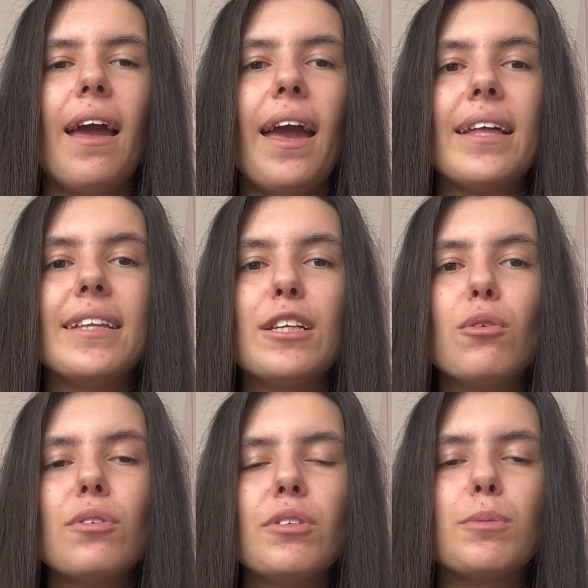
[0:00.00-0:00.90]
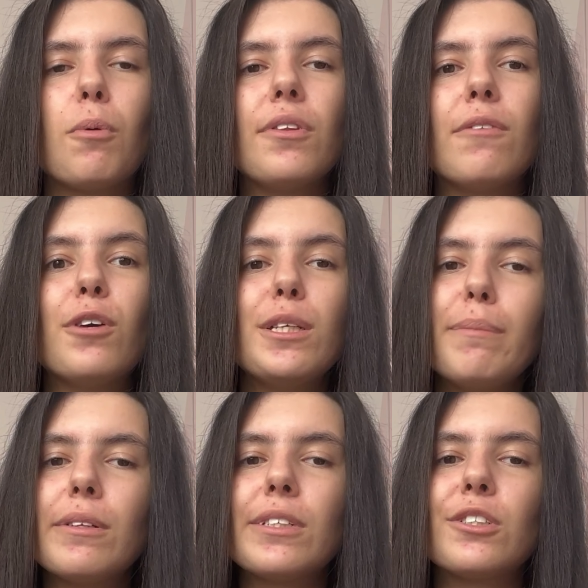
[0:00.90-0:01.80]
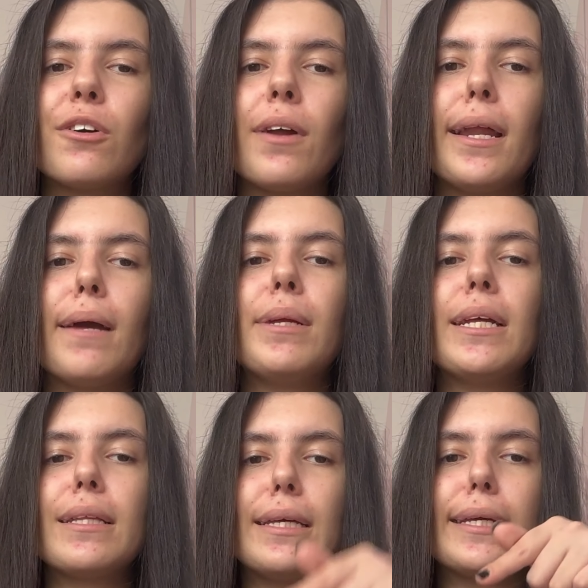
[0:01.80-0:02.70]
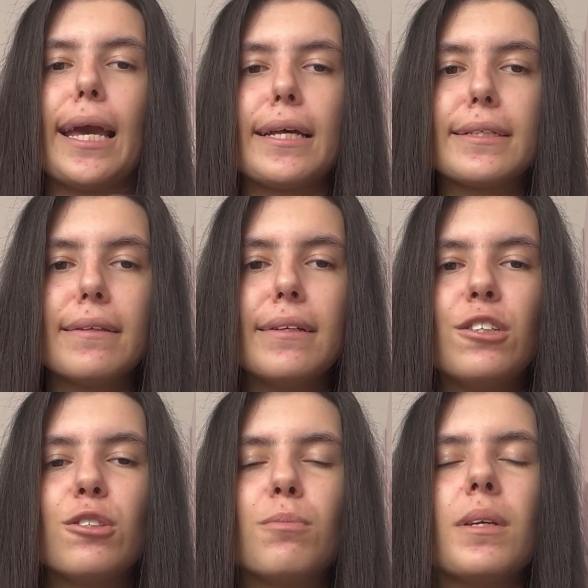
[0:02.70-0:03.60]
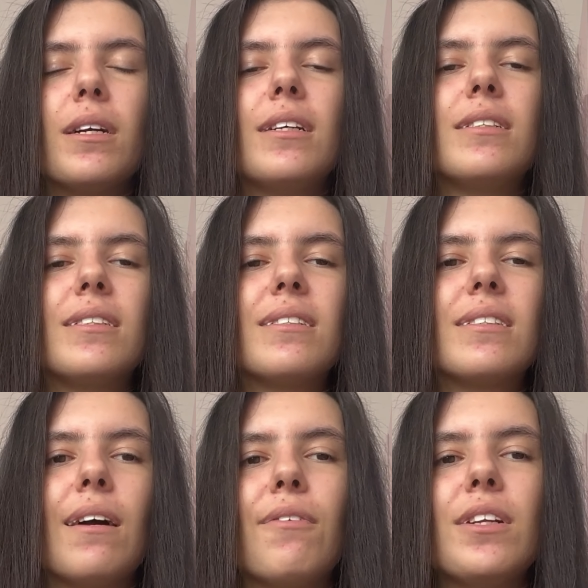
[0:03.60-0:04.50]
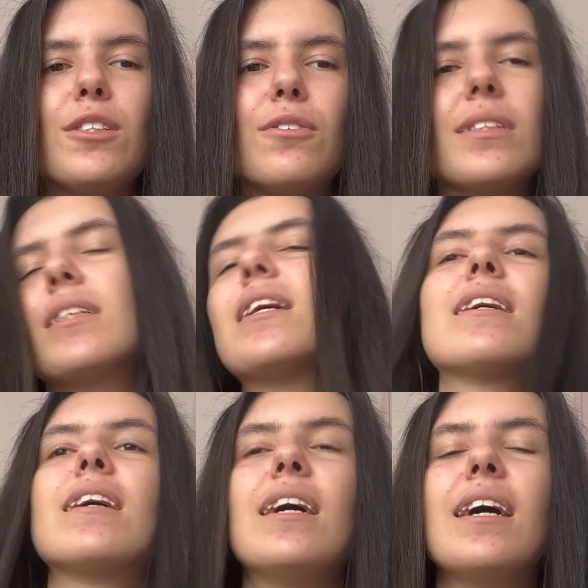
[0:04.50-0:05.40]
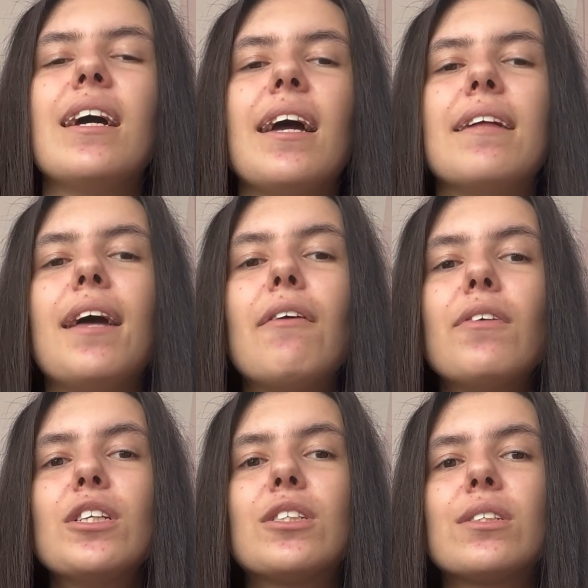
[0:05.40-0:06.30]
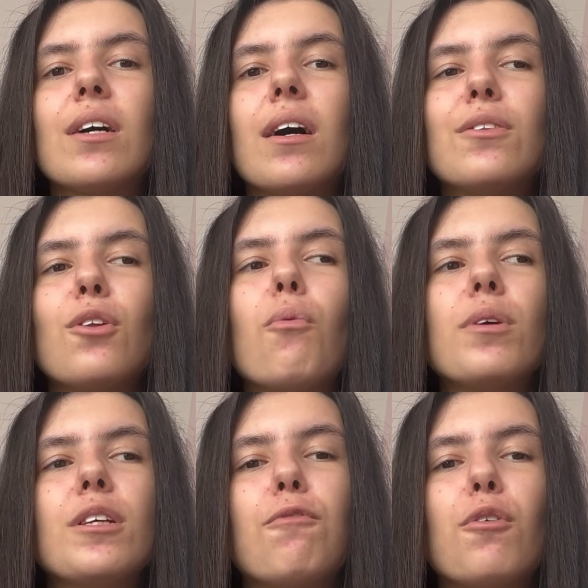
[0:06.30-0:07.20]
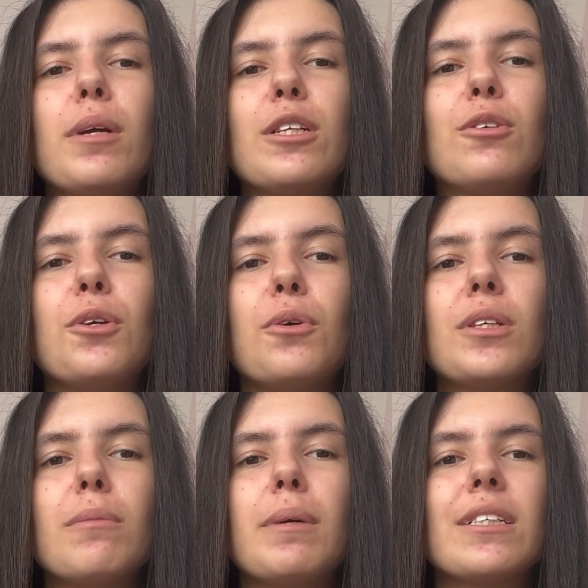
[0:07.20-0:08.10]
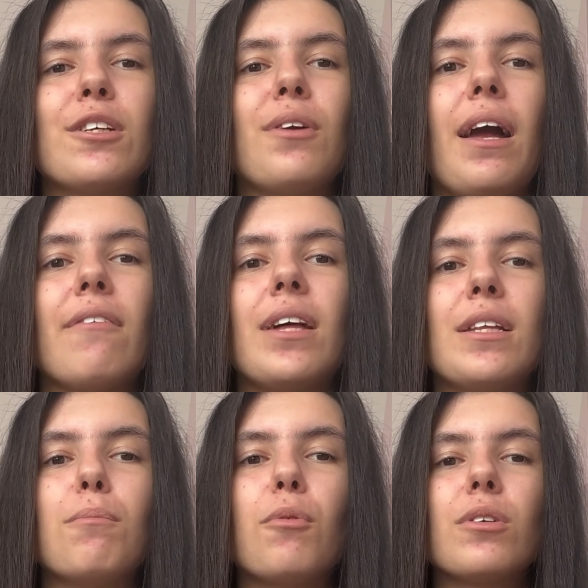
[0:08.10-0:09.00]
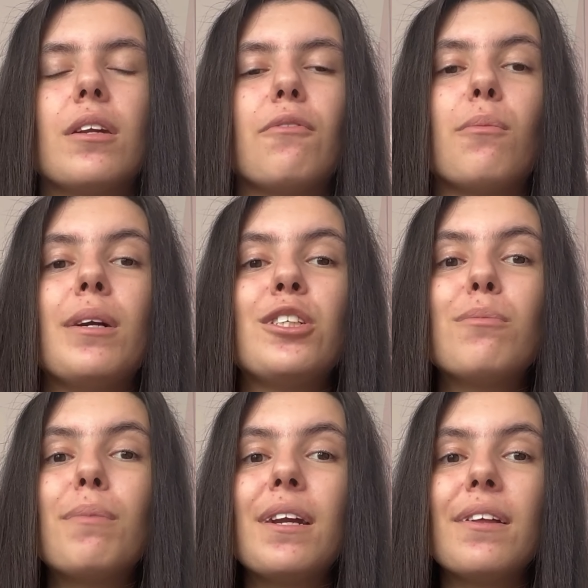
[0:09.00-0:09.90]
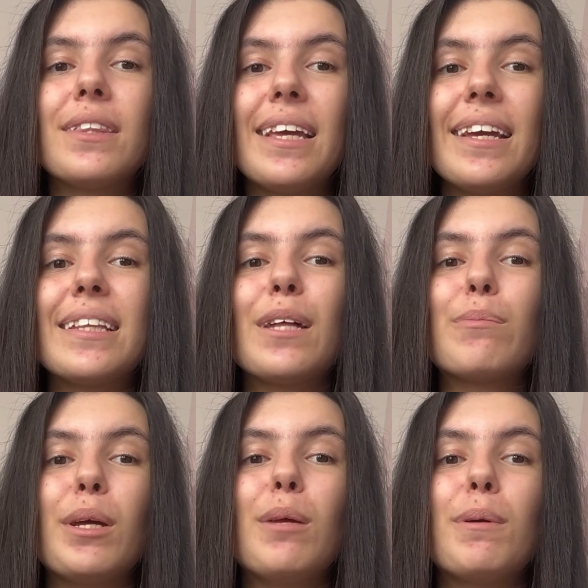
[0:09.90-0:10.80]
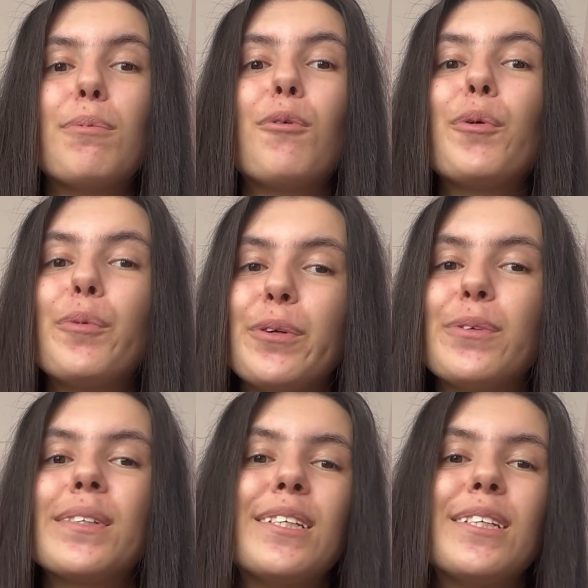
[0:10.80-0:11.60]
and they don't respond, the voicemail turns on and I immediately cancel it just because I find it useless. Like, there is no reason for me to use it because I don't have that important information, but I think that many people will use